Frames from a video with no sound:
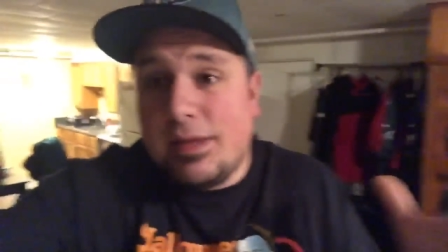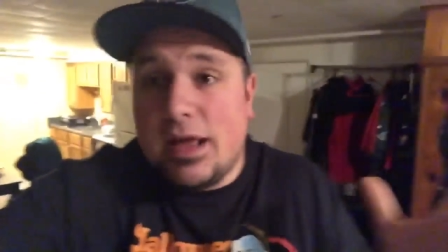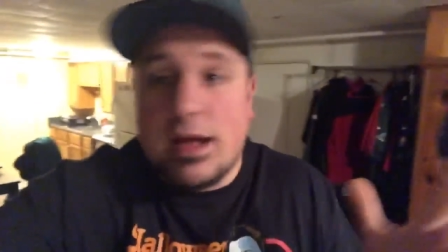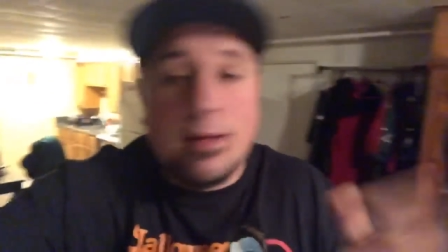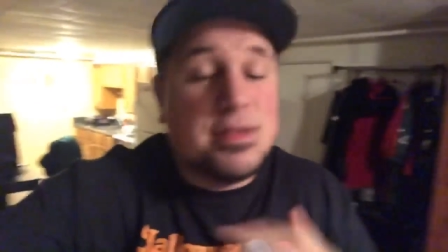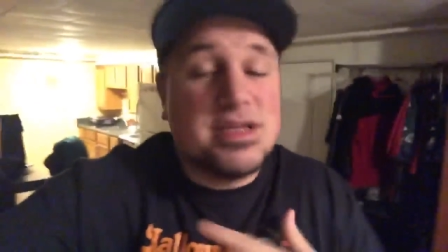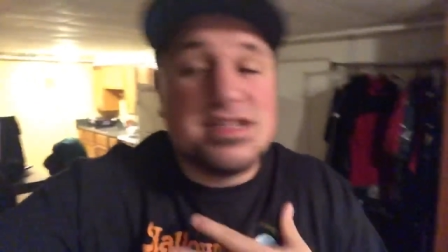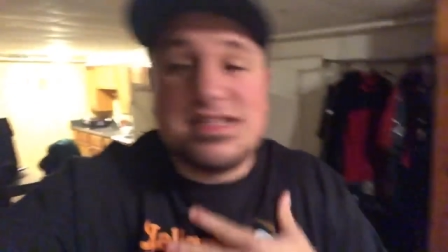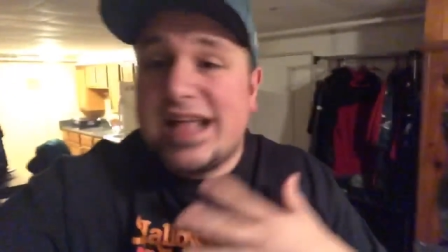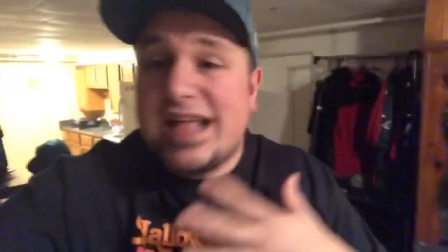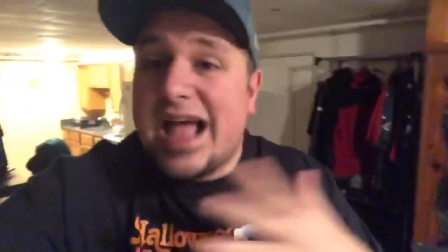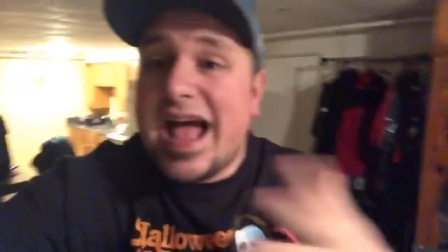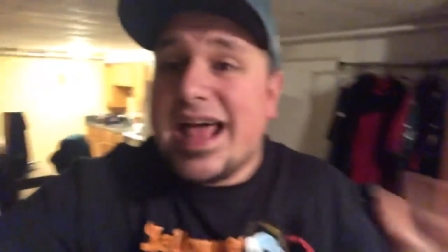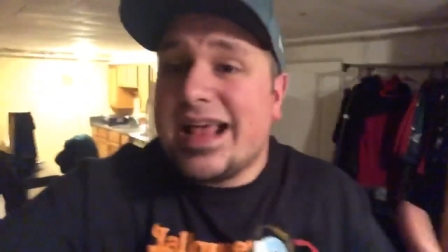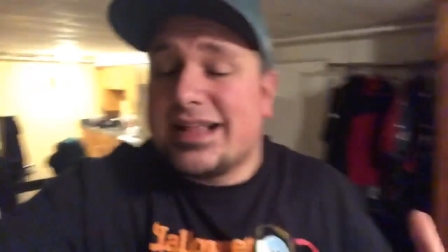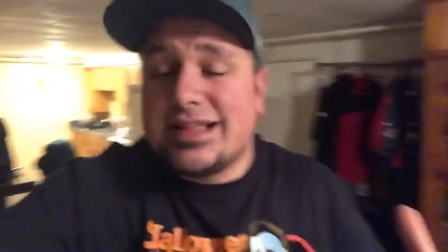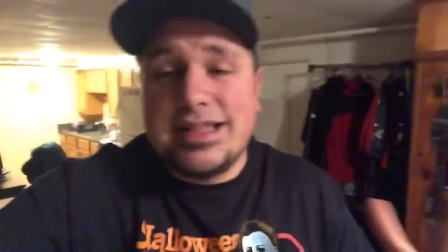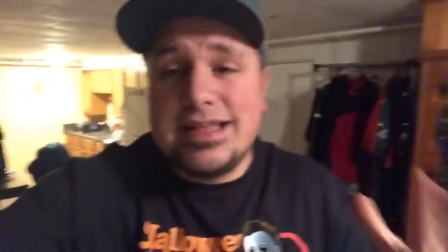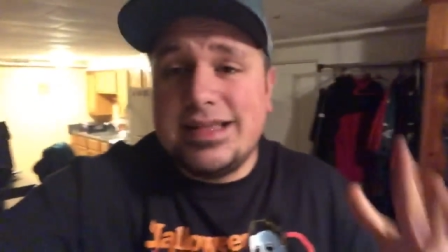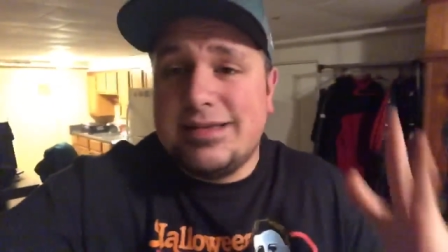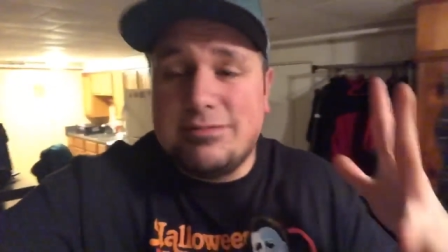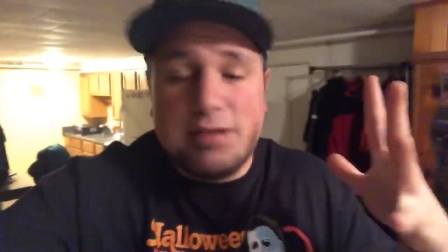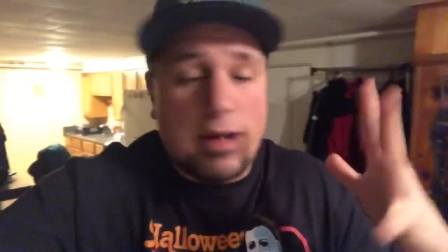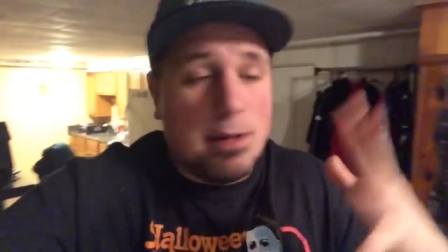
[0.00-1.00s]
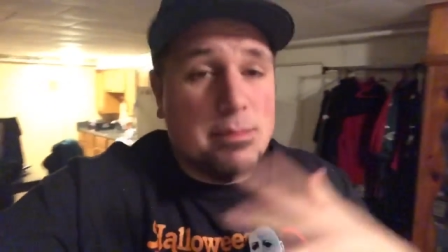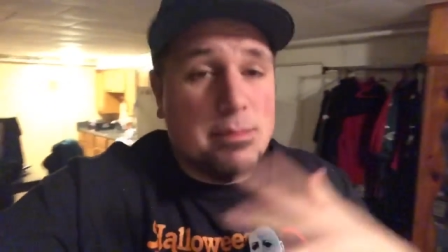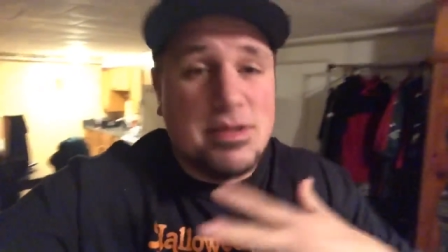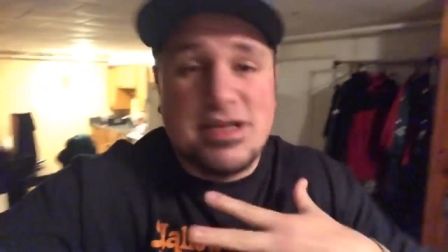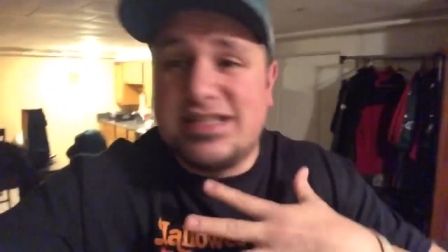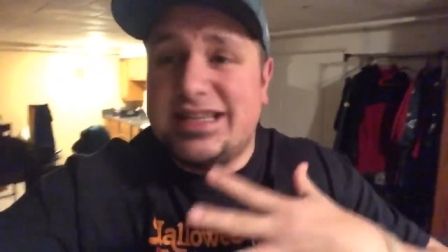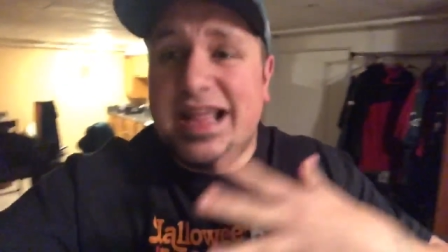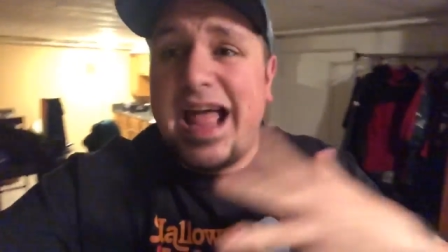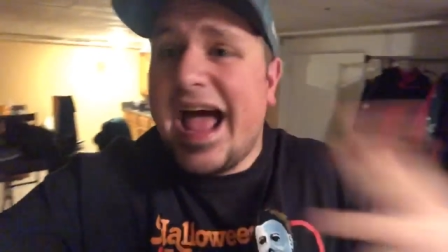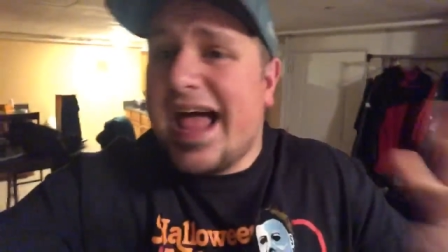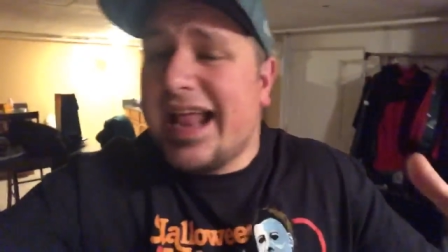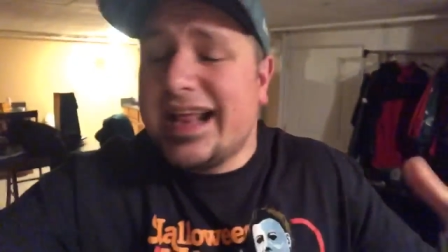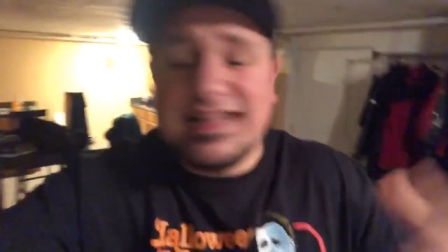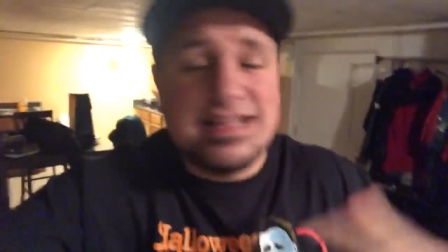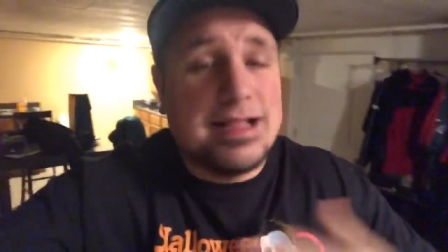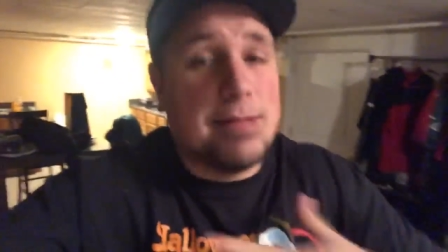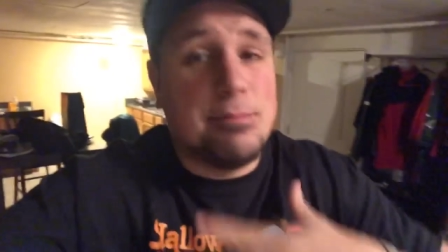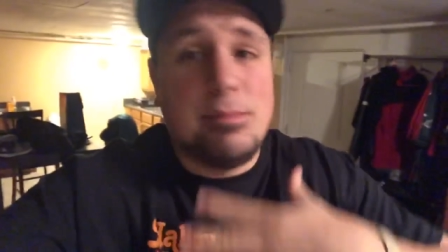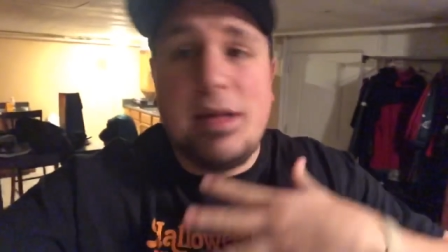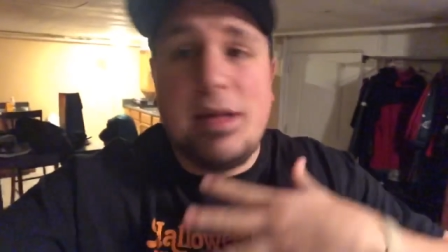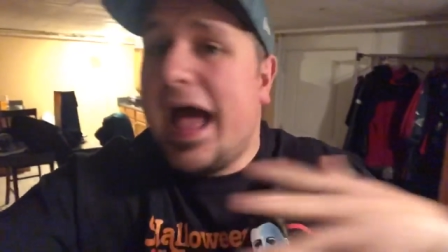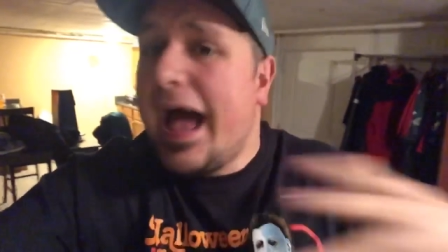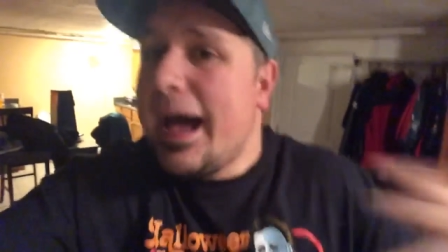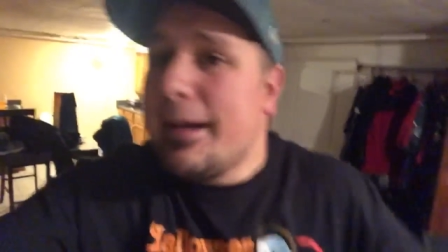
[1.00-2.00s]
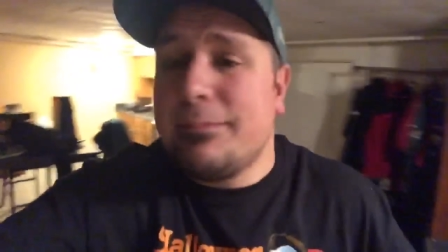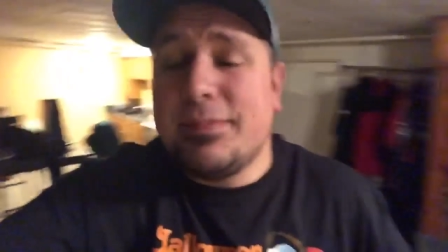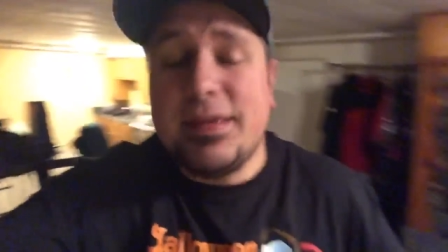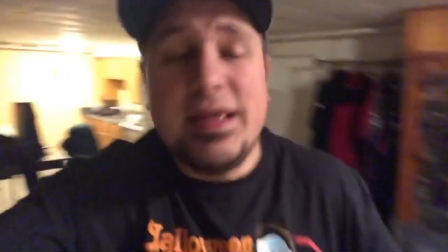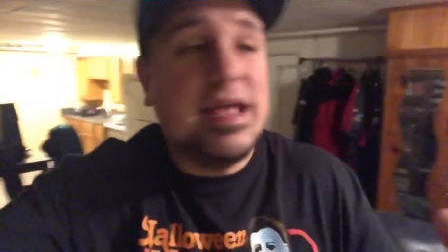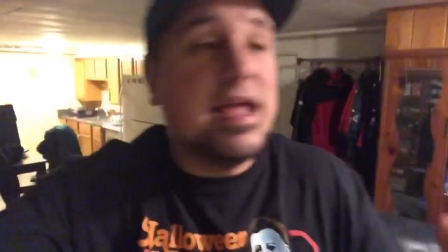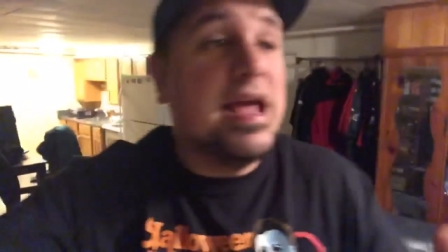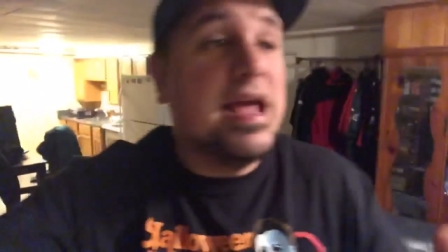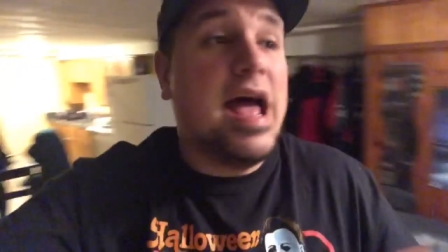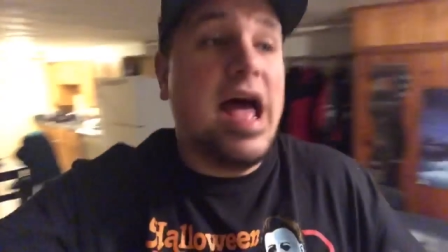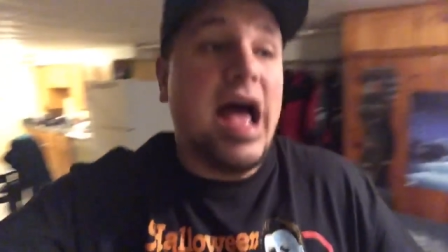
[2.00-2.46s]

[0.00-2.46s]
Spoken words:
I'm ecstatic. I'm happy.